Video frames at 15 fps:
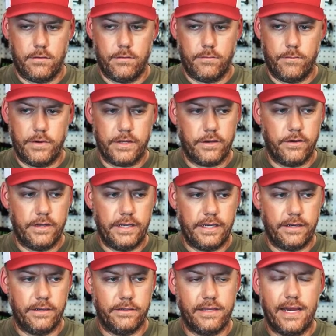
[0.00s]
We're going to go ahead
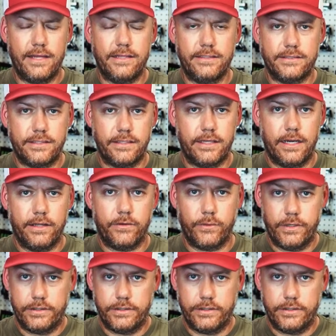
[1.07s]
and tie these together with a